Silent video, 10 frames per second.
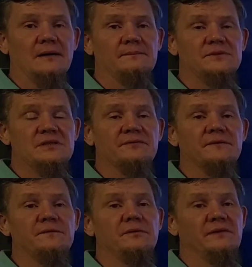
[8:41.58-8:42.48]

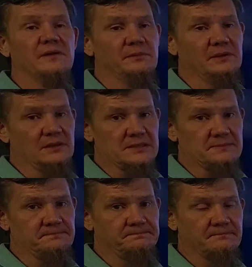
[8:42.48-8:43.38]
different food availabilities.
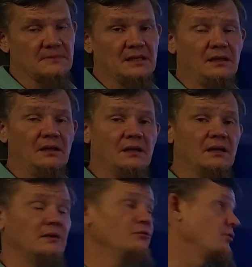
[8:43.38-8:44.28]

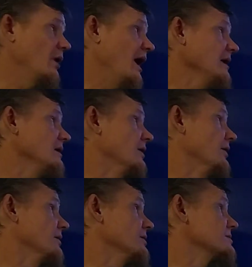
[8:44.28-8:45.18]
In dry years,